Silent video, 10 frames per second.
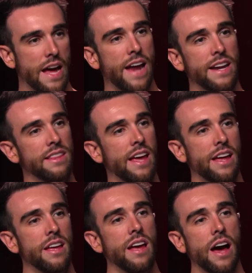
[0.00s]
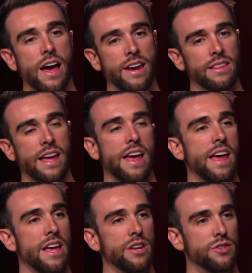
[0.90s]
adding that
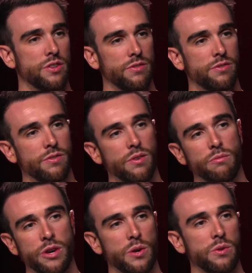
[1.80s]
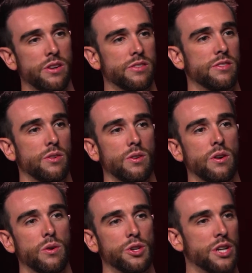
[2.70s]
edge of realness
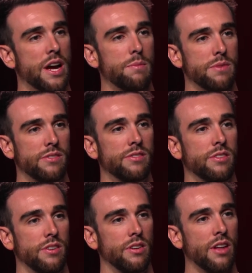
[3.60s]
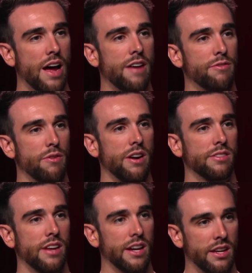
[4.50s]
or sharpness to life, where
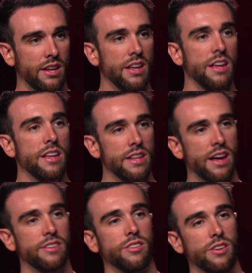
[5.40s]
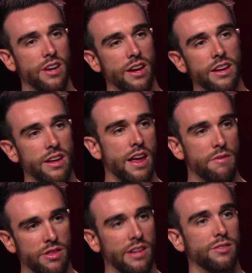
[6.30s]
it's like, so
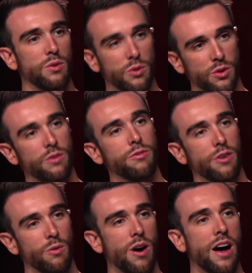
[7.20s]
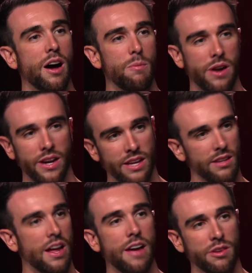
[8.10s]
everything's all good for a while, but life